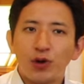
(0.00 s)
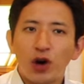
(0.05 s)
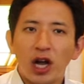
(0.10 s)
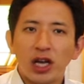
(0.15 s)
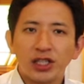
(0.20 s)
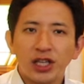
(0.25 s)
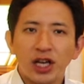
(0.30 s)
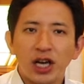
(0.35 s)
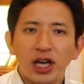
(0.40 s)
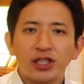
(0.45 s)

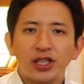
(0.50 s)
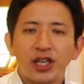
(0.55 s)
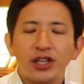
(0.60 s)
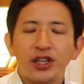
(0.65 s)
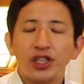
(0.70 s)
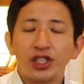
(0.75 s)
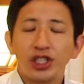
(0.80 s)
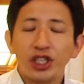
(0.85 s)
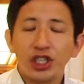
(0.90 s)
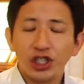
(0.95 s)
brothers
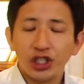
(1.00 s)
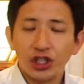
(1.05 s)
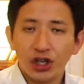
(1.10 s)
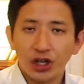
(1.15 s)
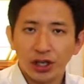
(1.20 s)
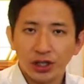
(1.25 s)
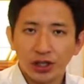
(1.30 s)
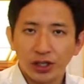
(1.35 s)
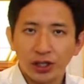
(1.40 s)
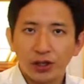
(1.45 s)
and
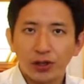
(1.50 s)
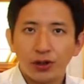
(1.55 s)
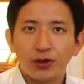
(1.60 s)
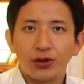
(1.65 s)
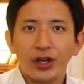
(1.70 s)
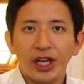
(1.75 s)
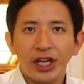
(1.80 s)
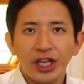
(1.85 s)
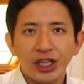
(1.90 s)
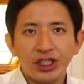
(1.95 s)
sisters to
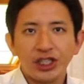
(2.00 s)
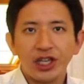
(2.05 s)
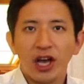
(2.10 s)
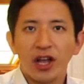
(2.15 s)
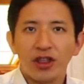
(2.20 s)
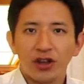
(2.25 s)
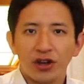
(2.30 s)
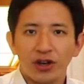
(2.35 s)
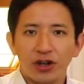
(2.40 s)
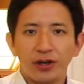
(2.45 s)
each
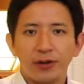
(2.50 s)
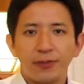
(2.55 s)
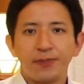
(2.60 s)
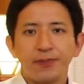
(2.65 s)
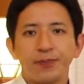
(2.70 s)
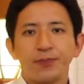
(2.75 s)
other.